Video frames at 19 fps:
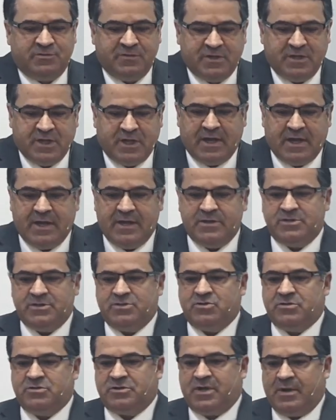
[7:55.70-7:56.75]
uh,
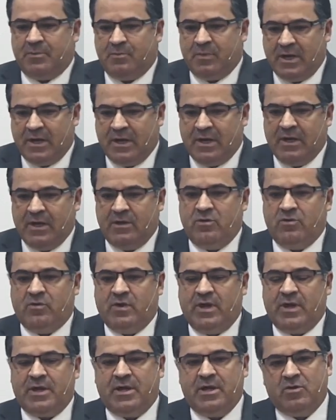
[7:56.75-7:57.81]
do your
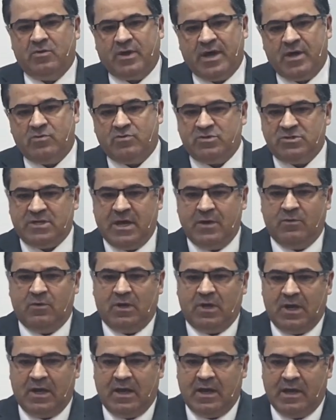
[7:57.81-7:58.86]
work, chores, your work.
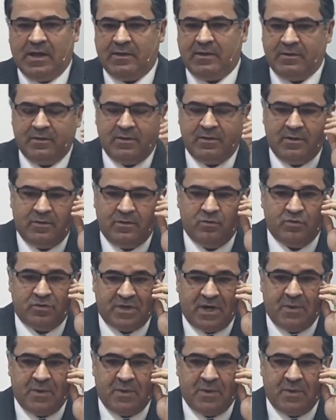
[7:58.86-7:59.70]
This